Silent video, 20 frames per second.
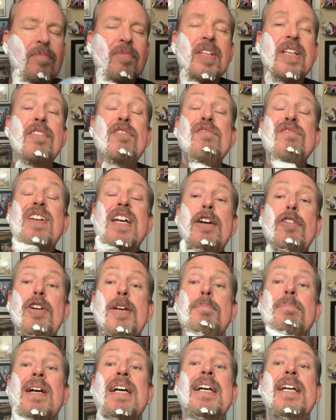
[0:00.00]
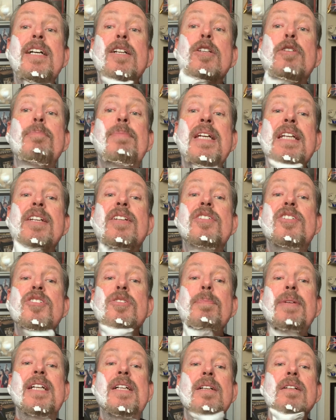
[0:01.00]
Very mild mint
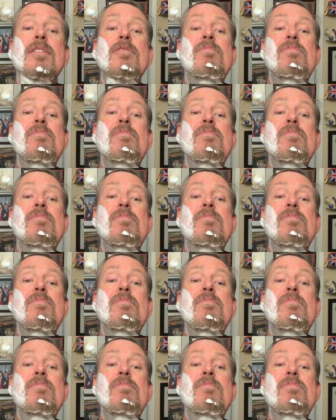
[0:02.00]
smell.